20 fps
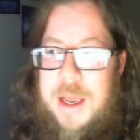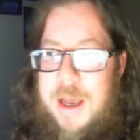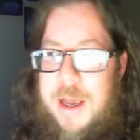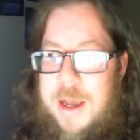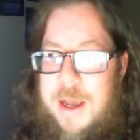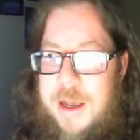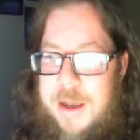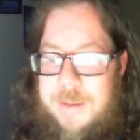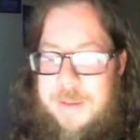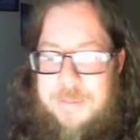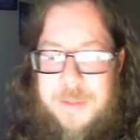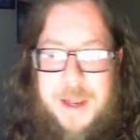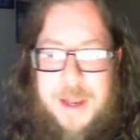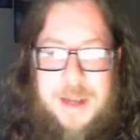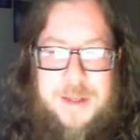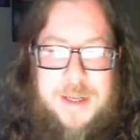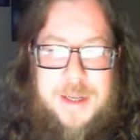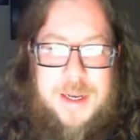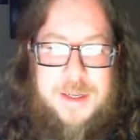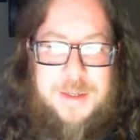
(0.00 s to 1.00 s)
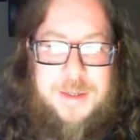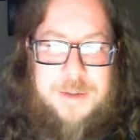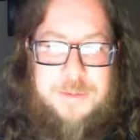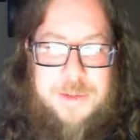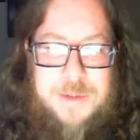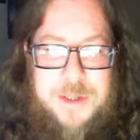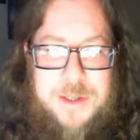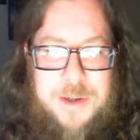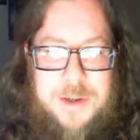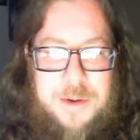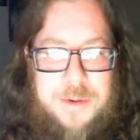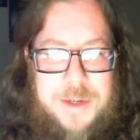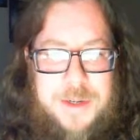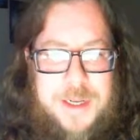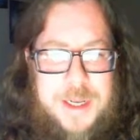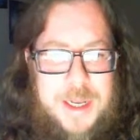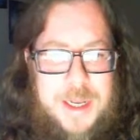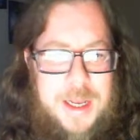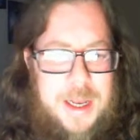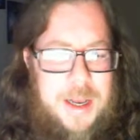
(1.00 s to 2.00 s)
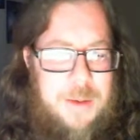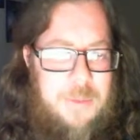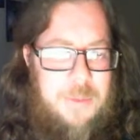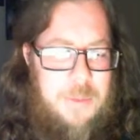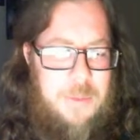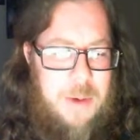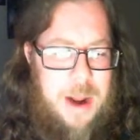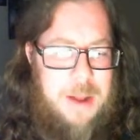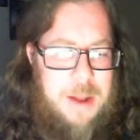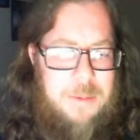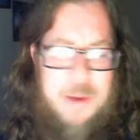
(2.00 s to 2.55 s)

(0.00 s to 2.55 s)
um, as, as a result. Way,